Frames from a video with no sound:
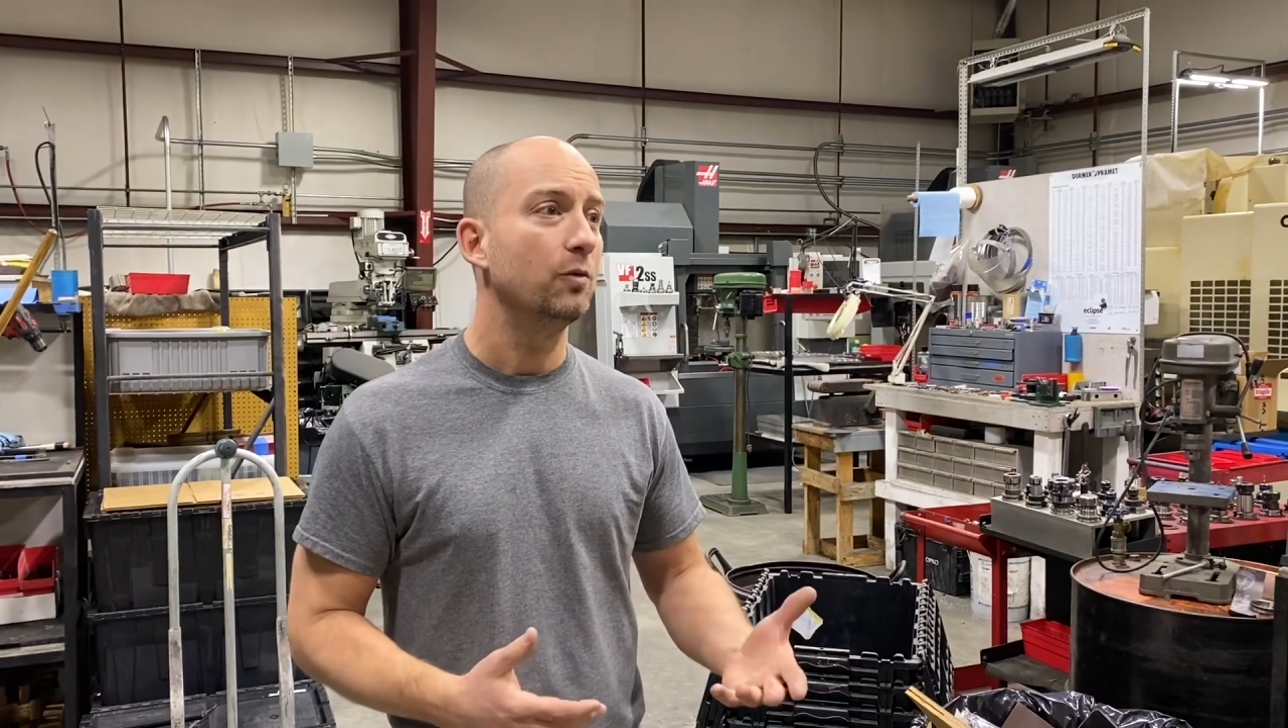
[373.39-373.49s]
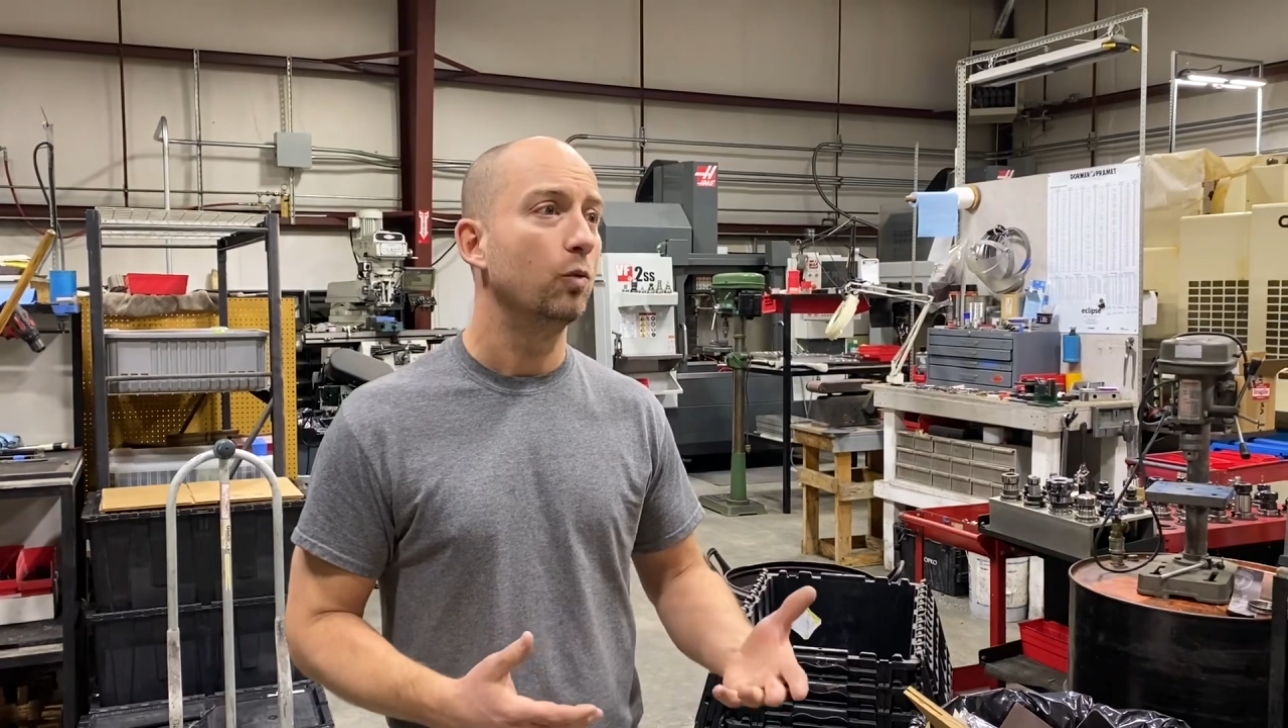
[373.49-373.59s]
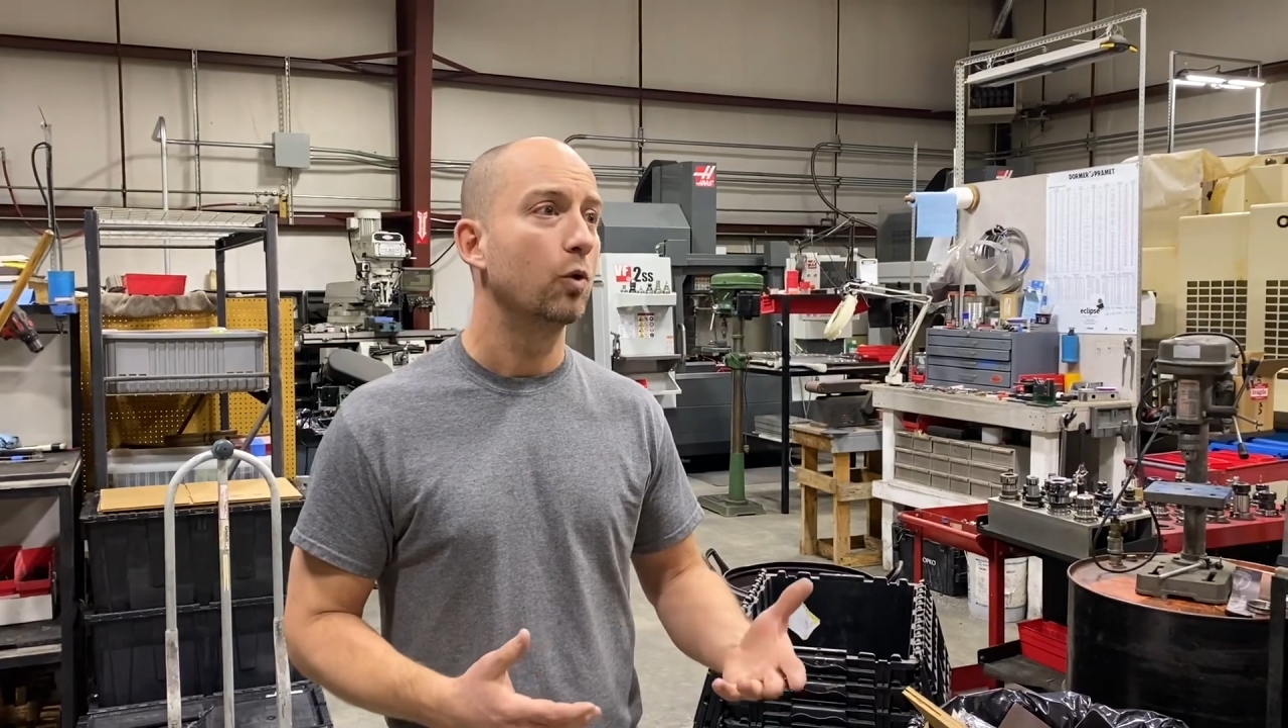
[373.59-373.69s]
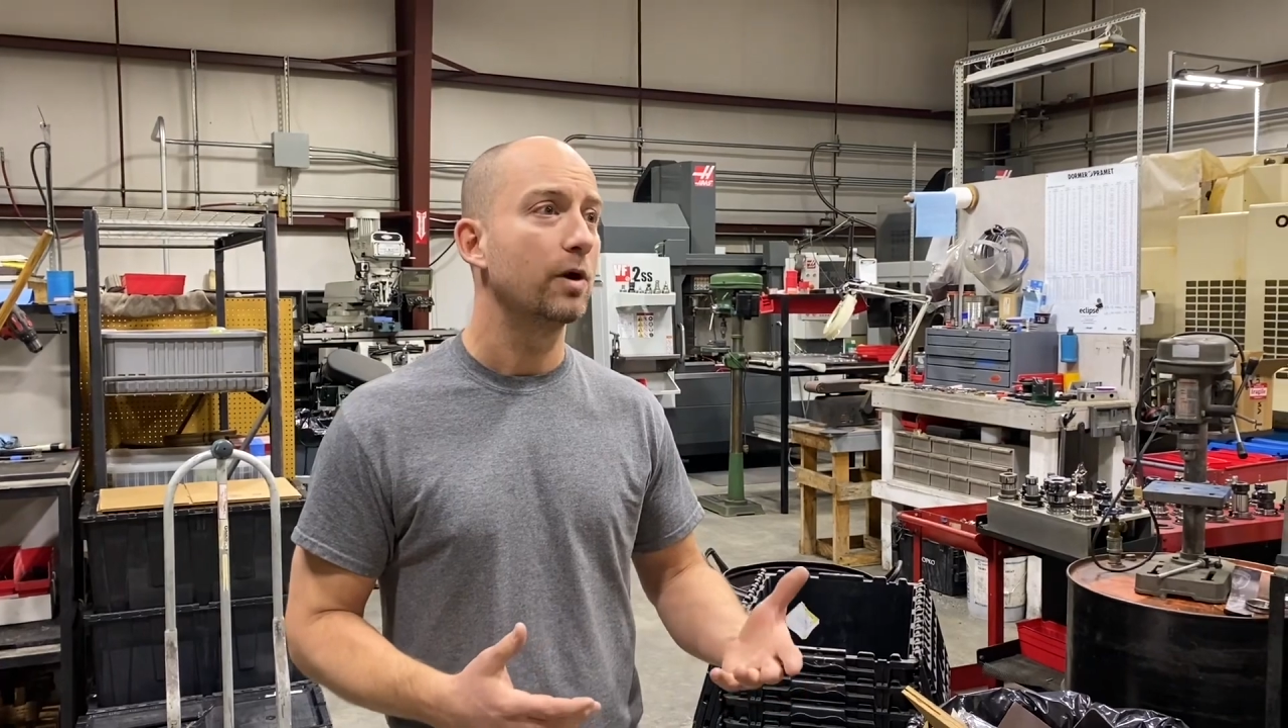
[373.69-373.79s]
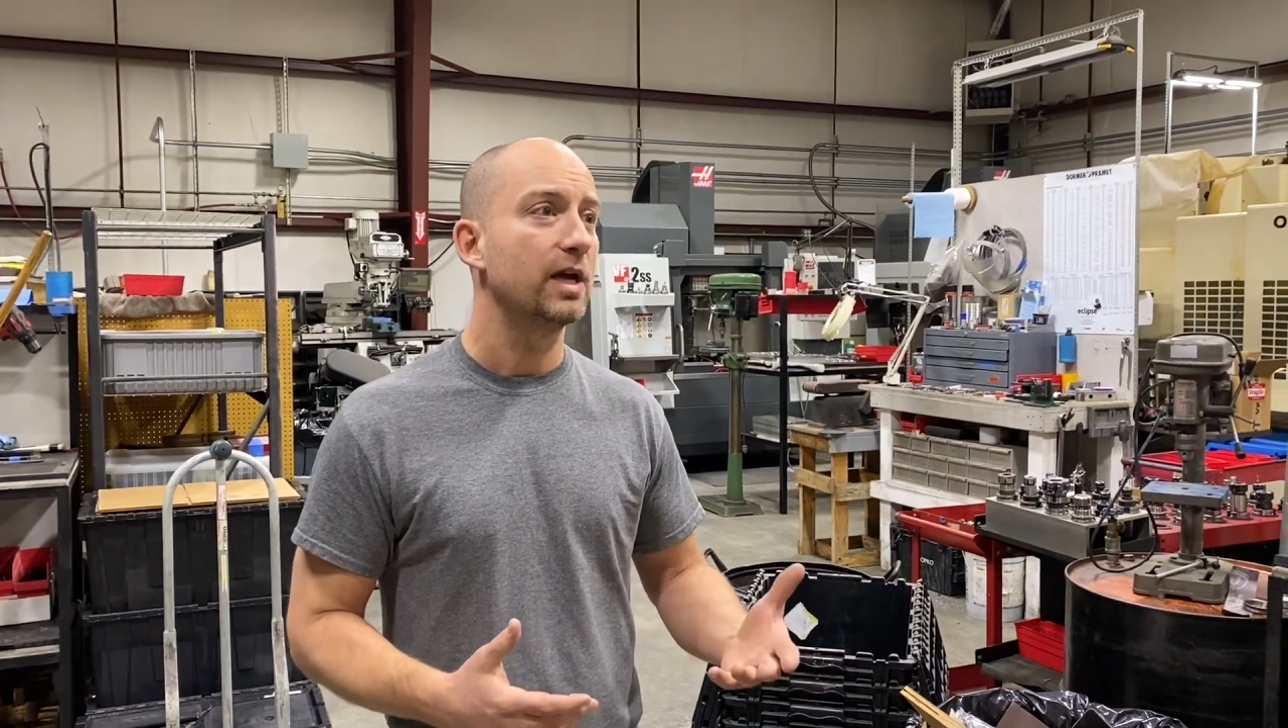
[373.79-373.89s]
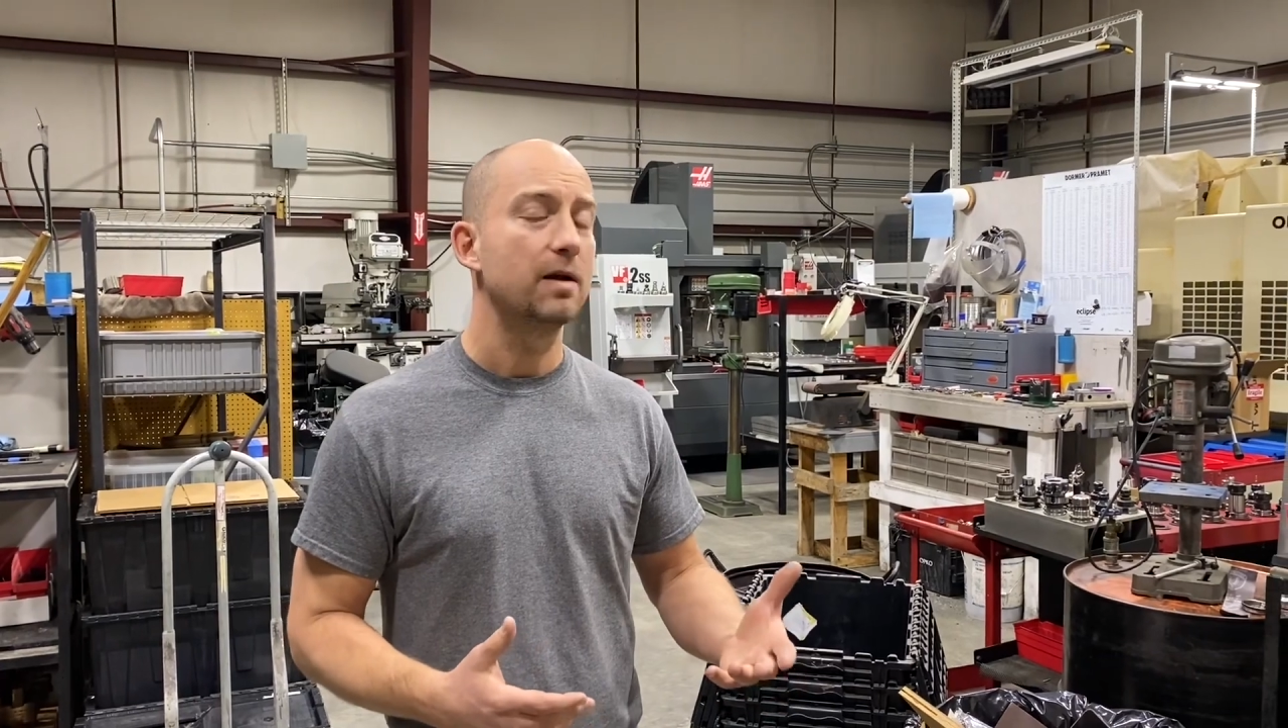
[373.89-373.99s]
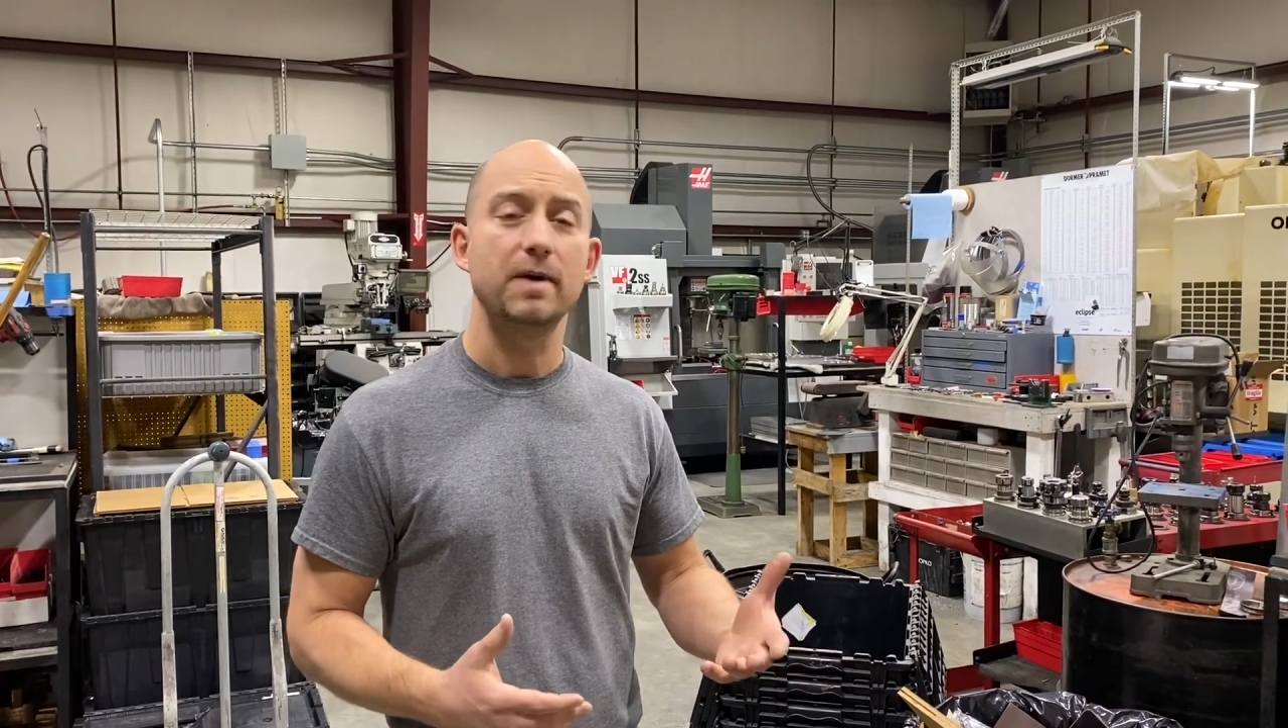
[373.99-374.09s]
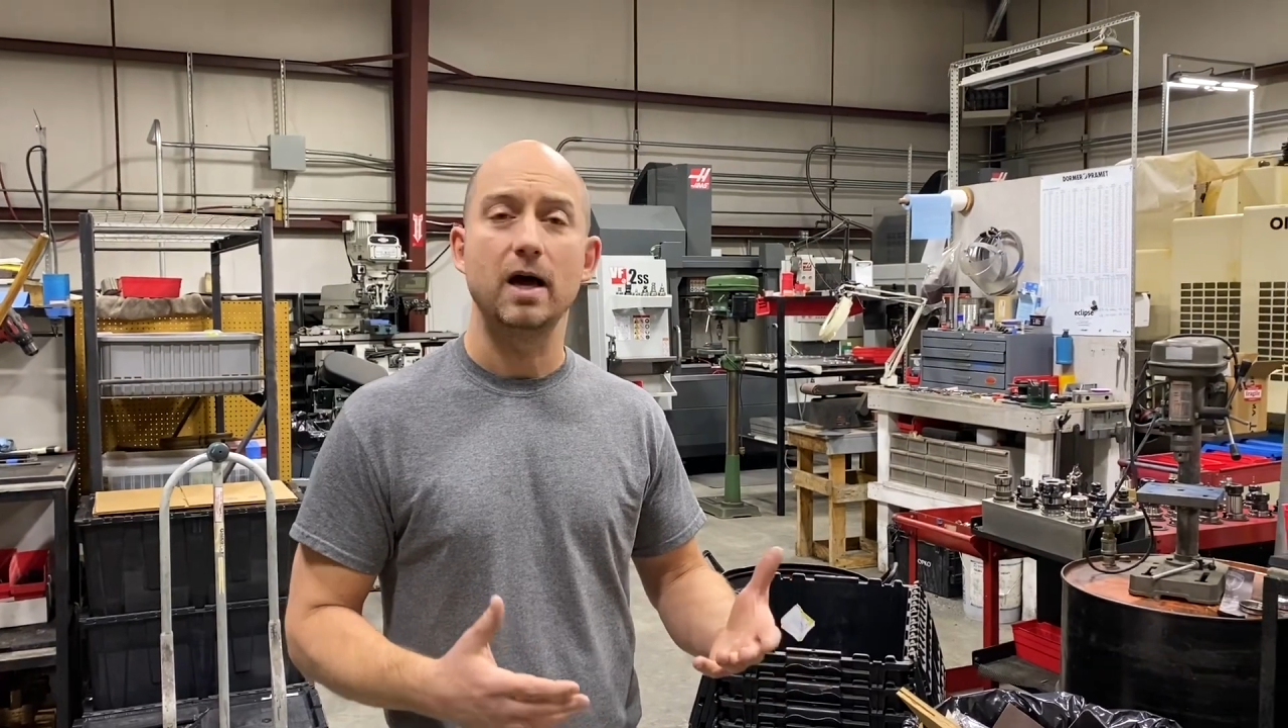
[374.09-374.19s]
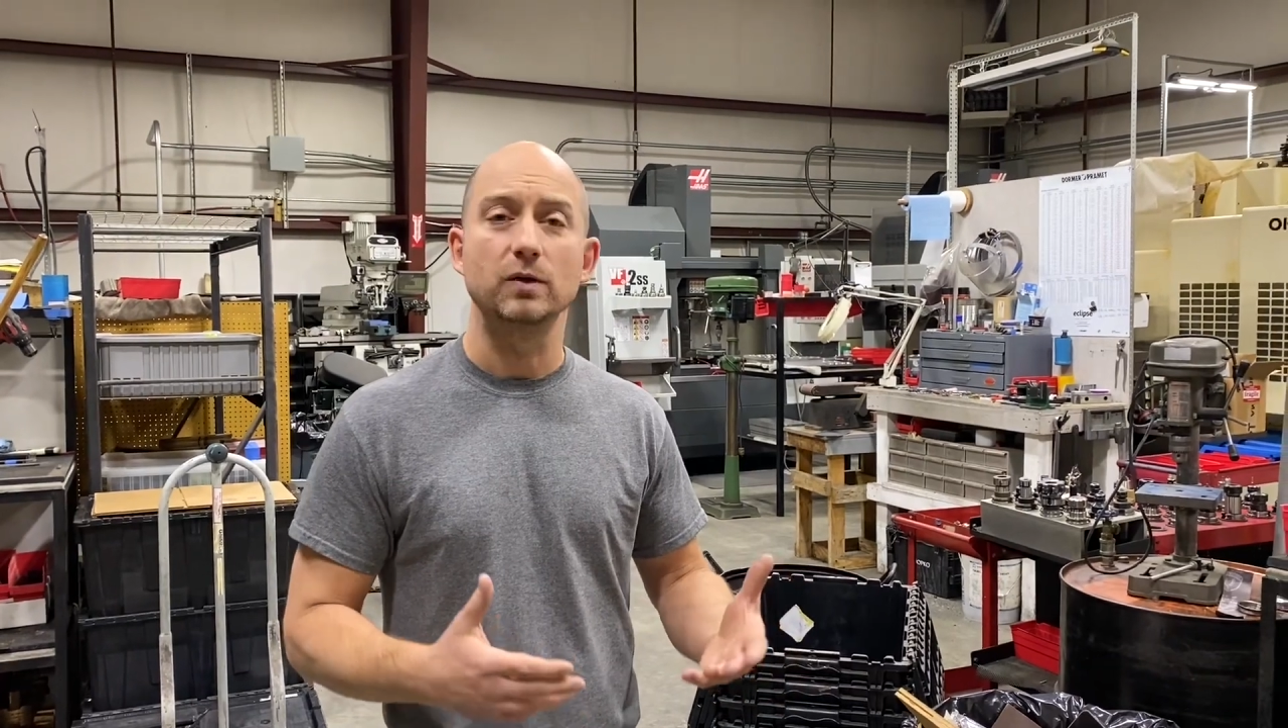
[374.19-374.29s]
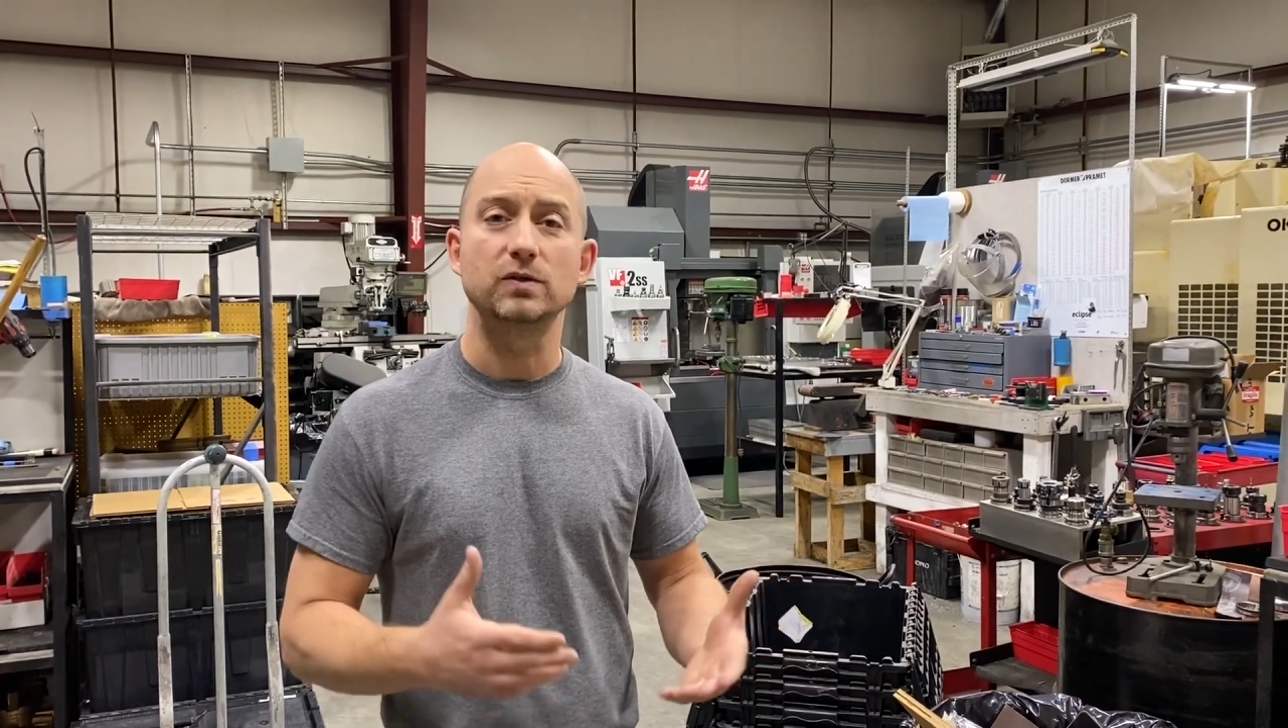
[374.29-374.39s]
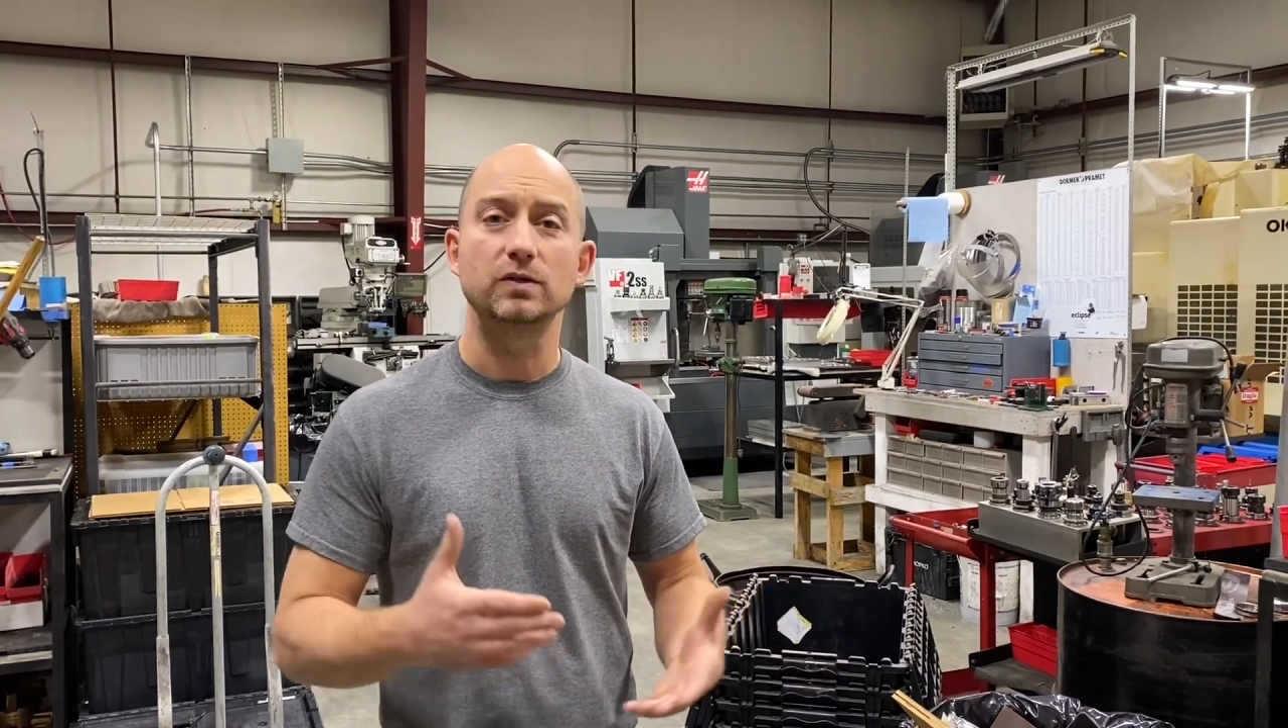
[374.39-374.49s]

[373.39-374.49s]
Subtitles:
worrying about